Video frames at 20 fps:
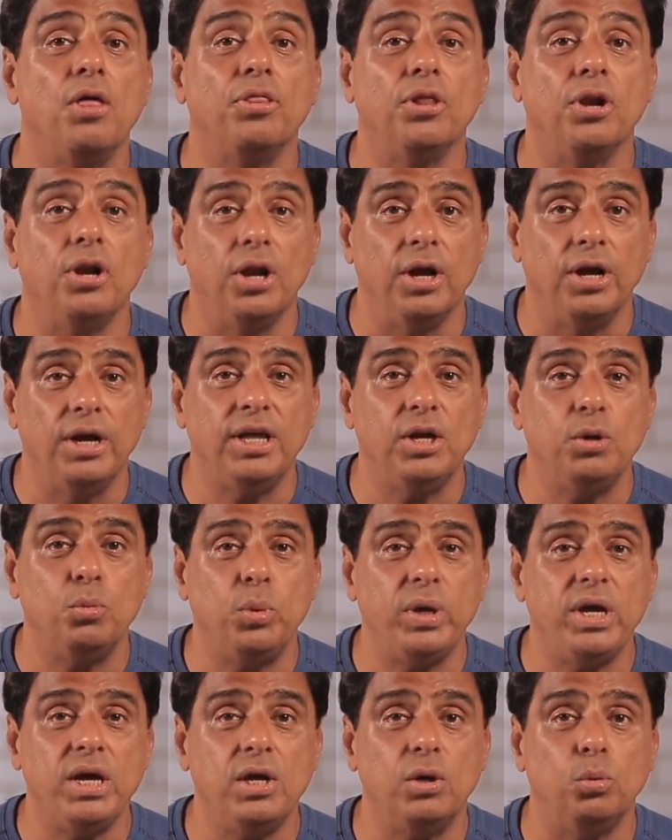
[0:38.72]
The Learning
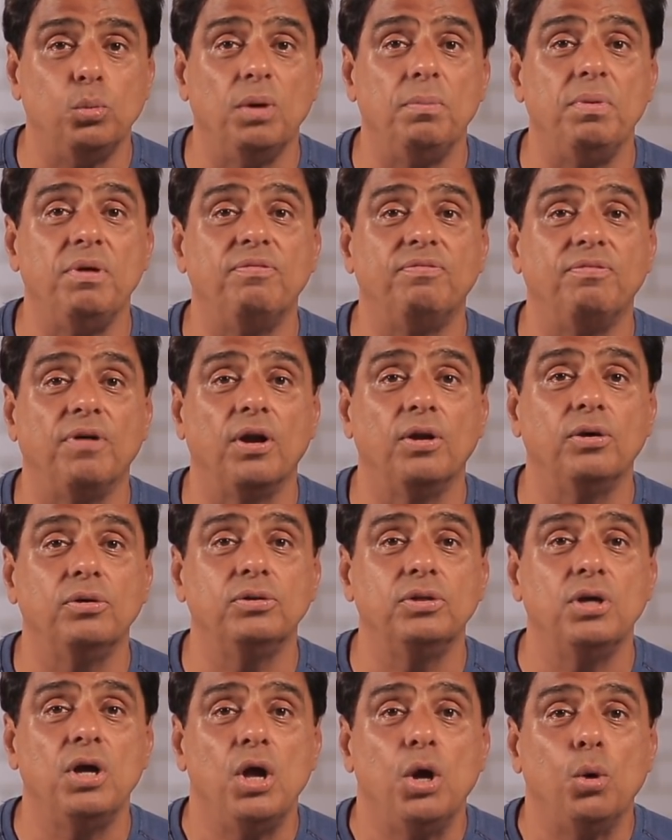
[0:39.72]
Week will be
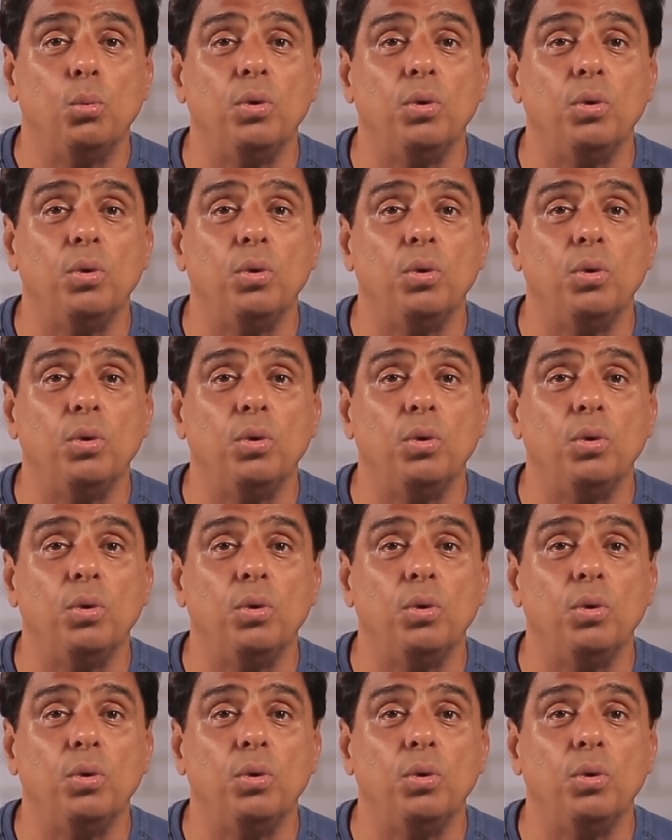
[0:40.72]
followed